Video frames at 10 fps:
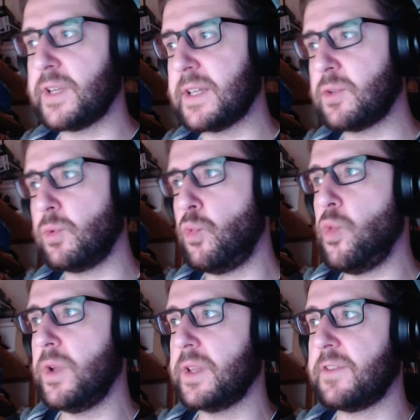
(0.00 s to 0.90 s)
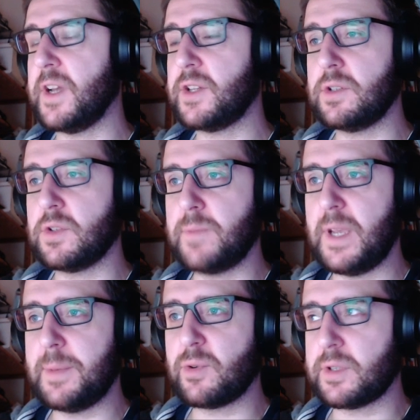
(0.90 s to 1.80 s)
that the function is
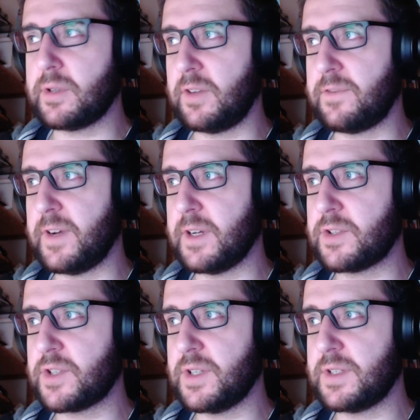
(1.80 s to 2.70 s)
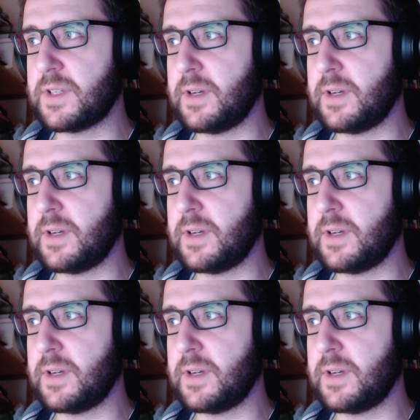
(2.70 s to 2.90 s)
maybe returning functions,